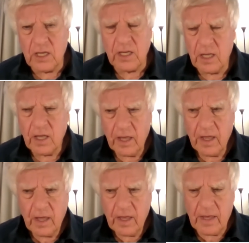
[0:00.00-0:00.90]
he
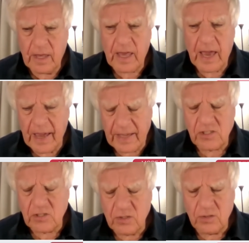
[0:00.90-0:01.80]

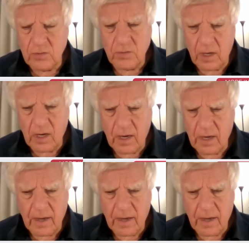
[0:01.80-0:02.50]
has to.